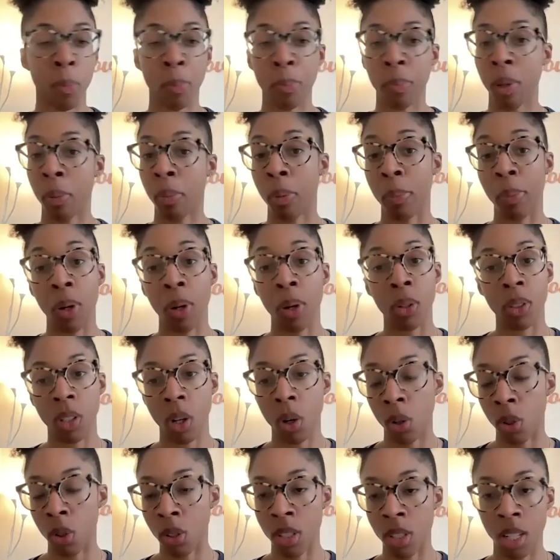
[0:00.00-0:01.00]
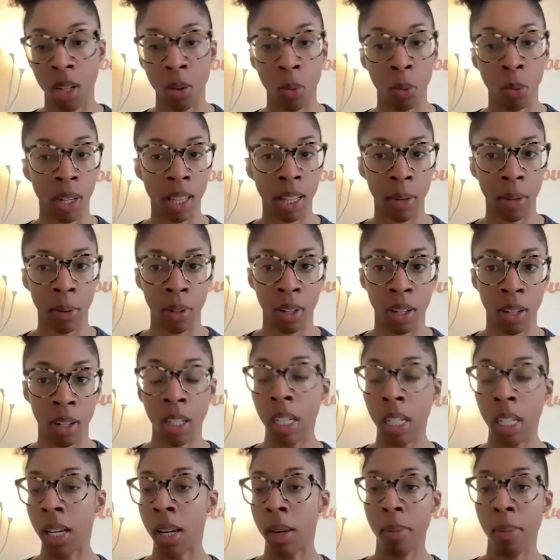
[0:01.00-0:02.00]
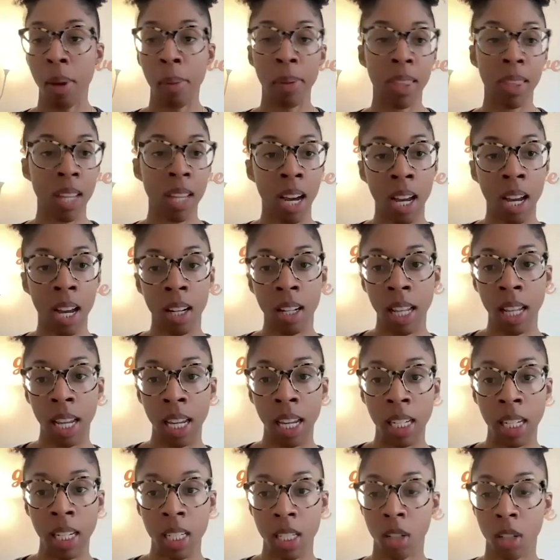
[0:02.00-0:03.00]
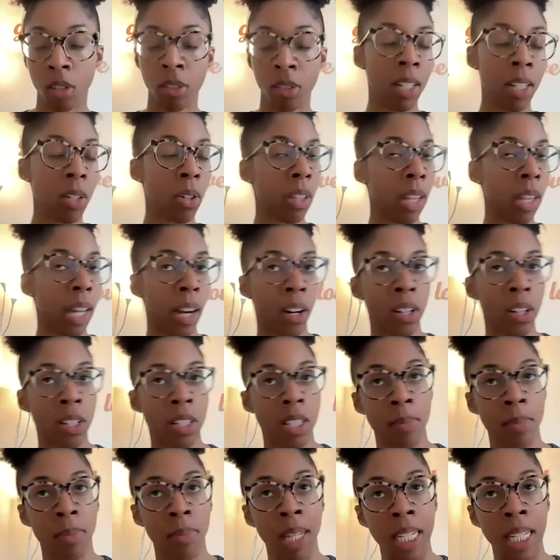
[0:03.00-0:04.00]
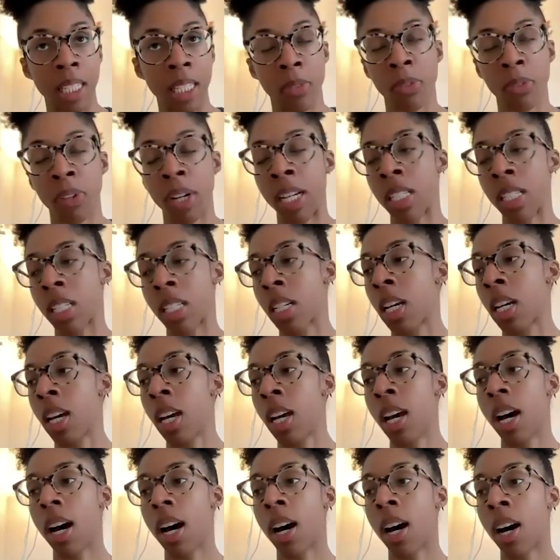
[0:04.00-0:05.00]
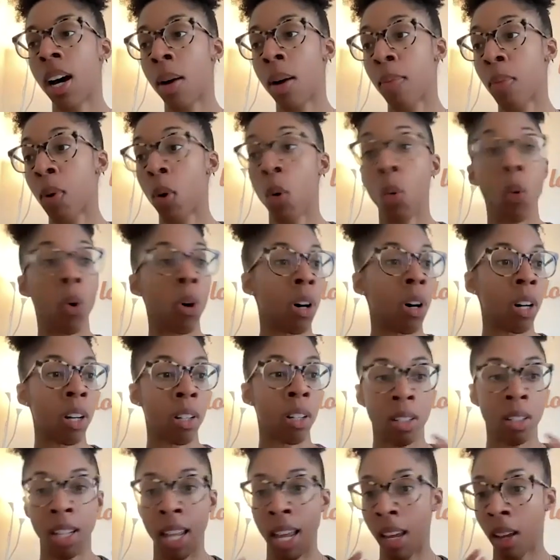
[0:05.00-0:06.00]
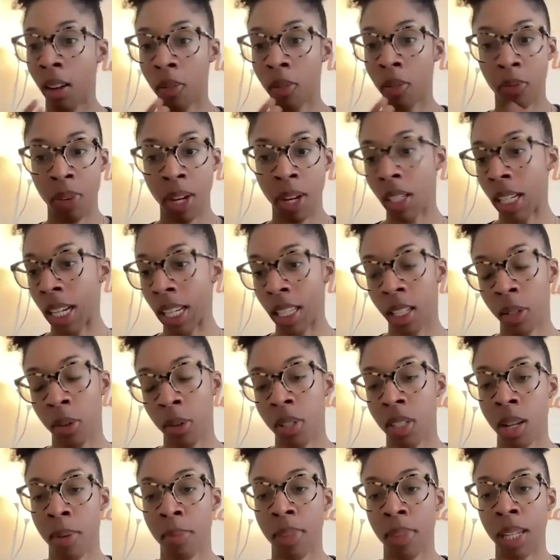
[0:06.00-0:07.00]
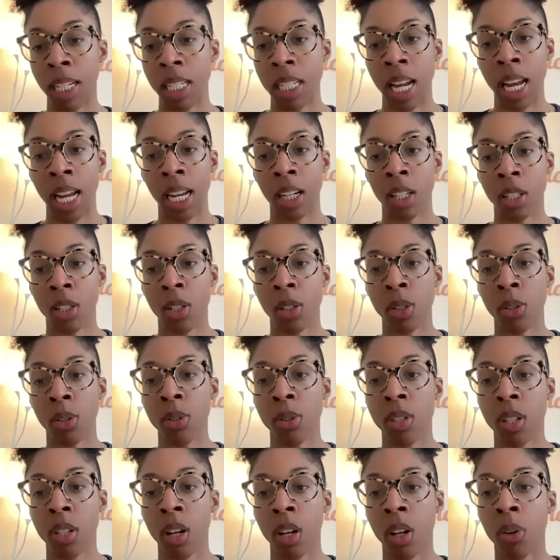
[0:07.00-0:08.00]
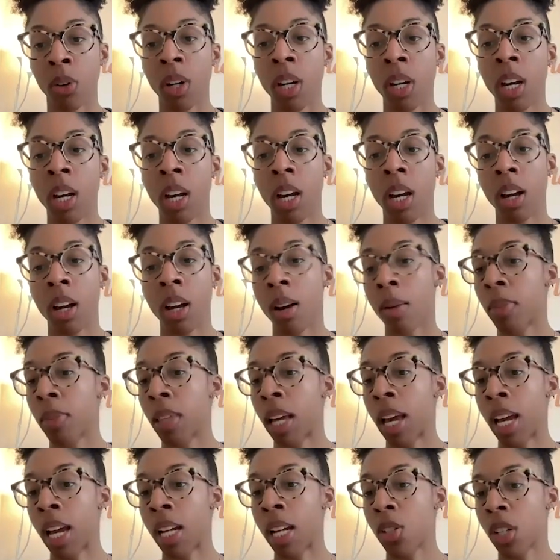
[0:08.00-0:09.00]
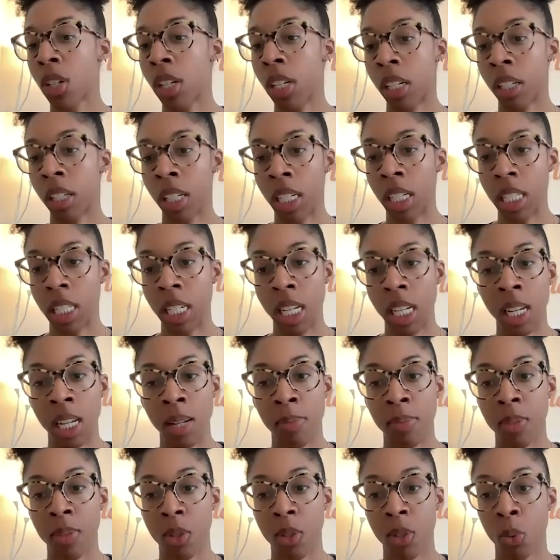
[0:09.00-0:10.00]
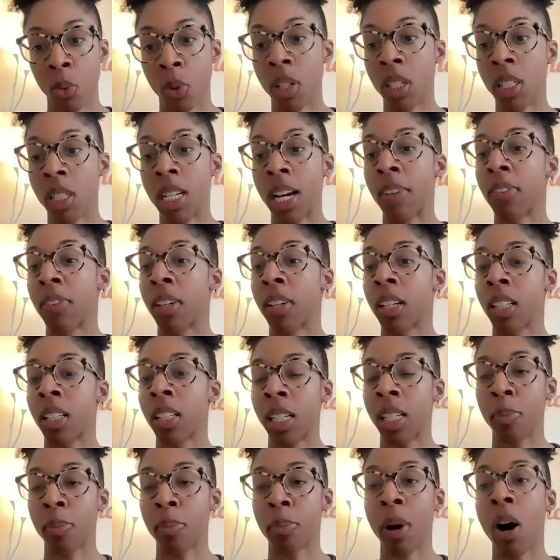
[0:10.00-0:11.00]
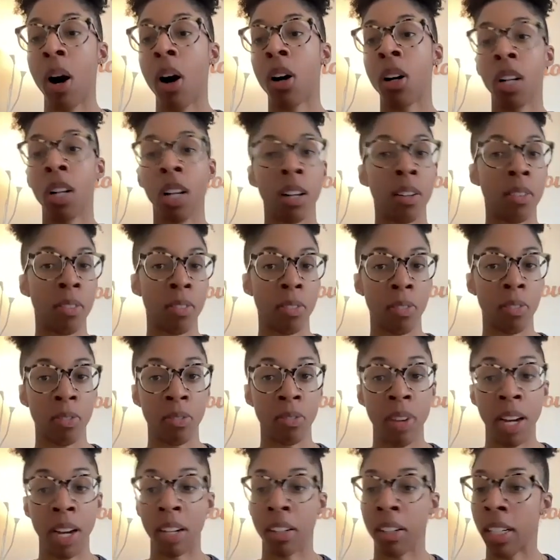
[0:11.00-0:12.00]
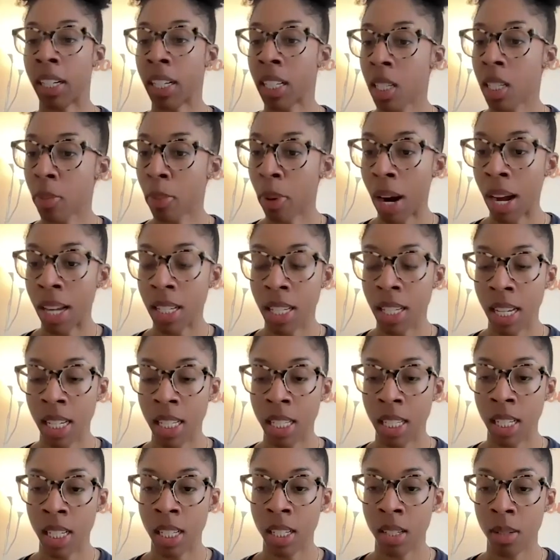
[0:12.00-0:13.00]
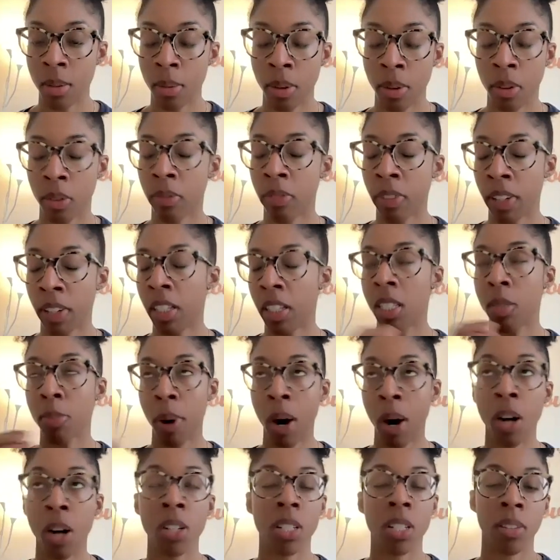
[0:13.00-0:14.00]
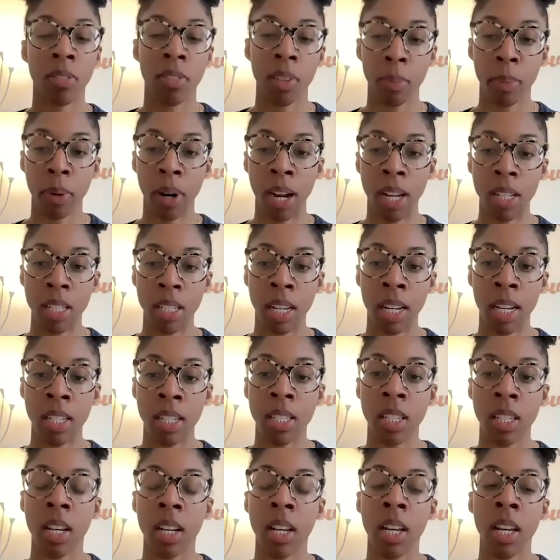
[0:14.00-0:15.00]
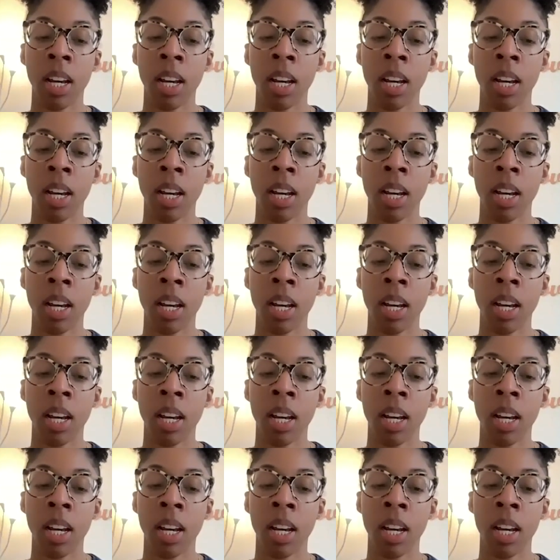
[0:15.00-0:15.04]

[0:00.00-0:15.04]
People poked holes in where they were, maybe thought they disagreed, or they heard something different, or they felt like there was something to anchor to. So the engineering teams were definitely part of various processes, or various parts of the process